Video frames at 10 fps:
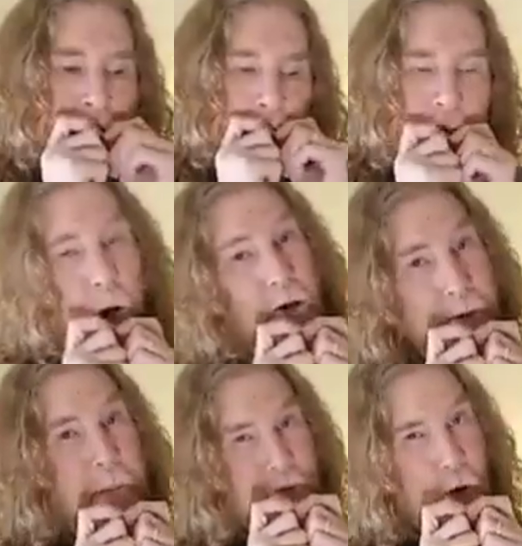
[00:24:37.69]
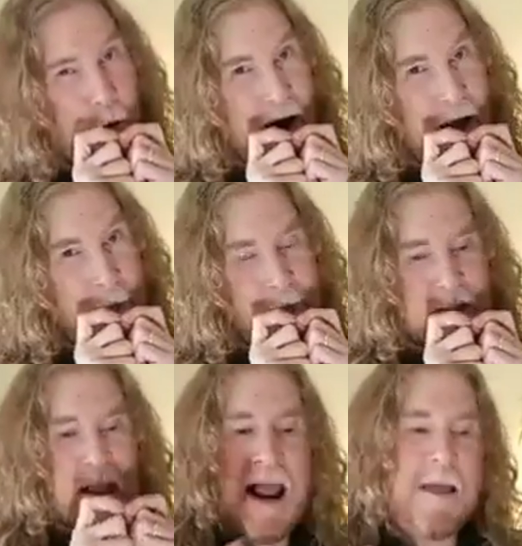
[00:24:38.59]
Blow them up. Took a while,
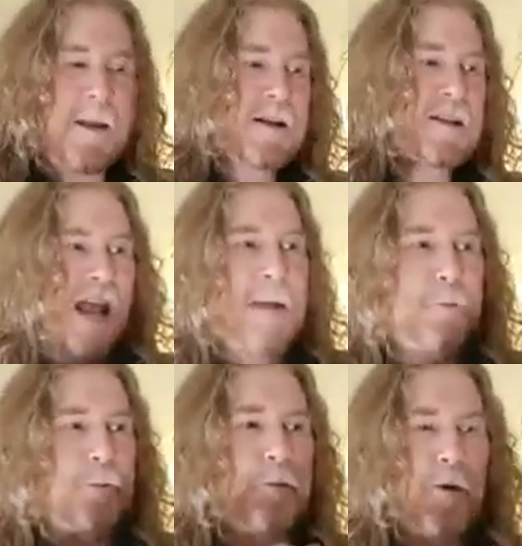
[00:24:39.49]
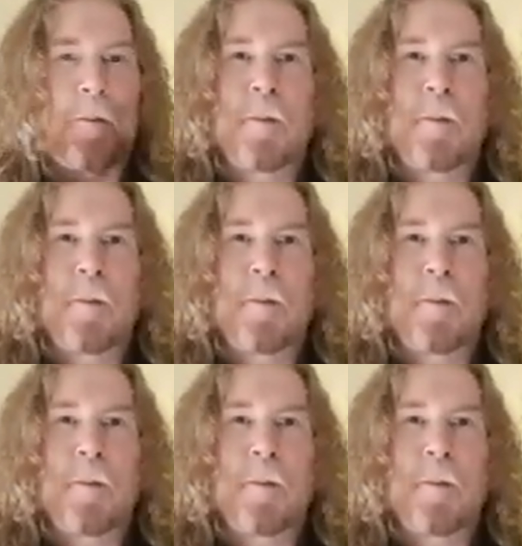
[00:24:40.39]
and then tape them